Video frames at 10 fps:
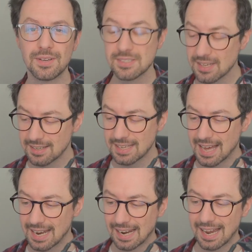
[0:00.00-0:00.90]
It certainly
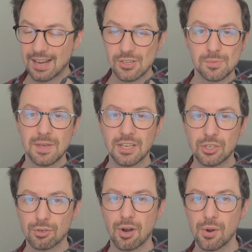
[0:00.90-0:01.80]
allows me to
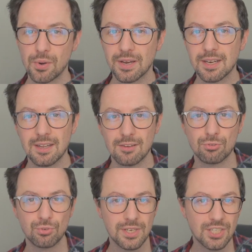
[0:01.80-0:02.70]
grow and
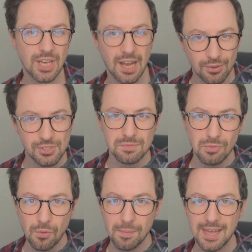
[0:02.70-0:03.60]
reach out to
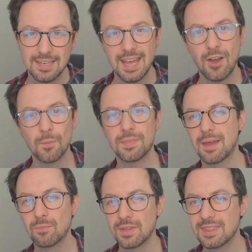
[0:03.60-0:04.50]
more men and help
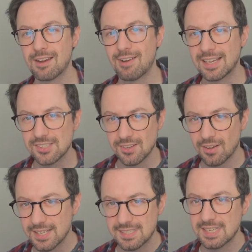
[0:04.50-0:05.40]
them with their
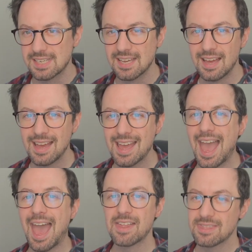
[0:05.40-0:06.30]
anxiety
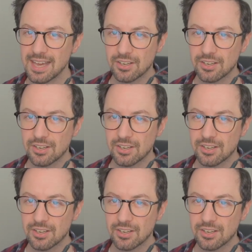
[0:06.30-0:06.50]
and their